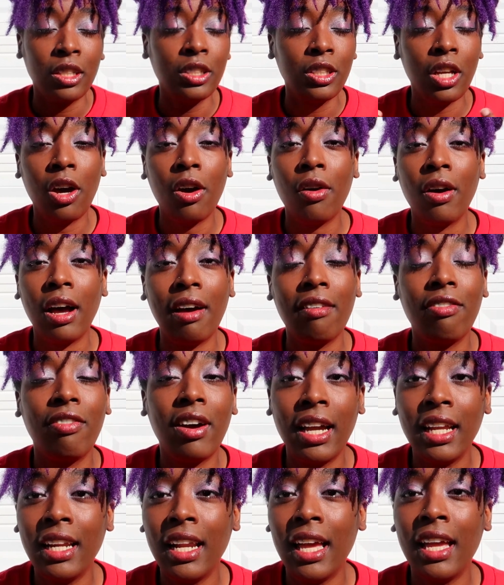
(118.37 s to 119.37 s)
So I
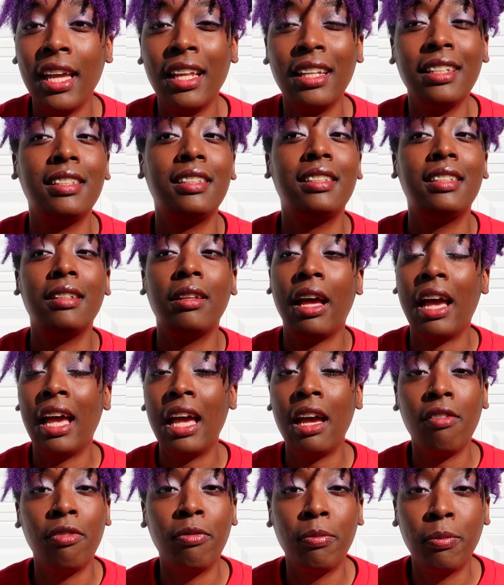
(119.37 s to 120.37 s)
financed, I
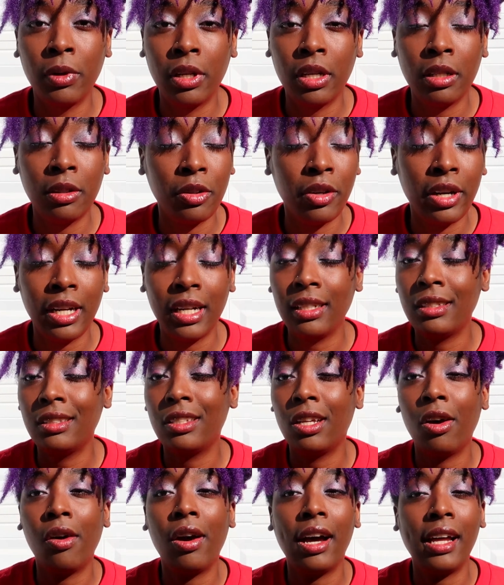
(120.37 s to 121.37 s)
have good credit,
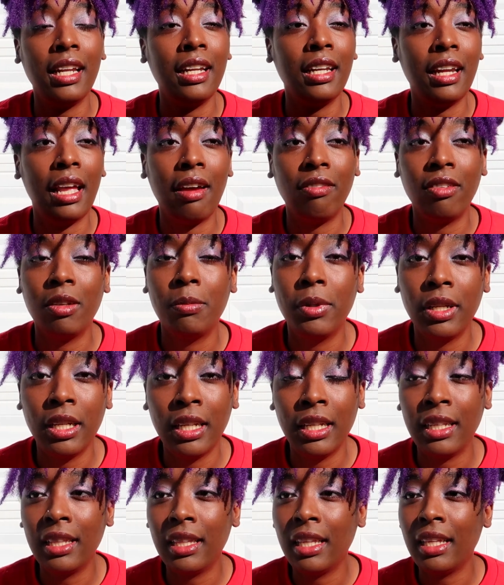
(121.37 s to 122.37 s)
so I didn't have to put
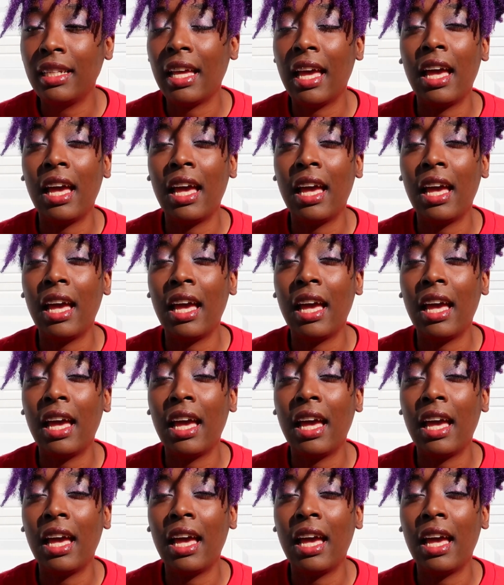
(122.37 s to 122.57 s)
anything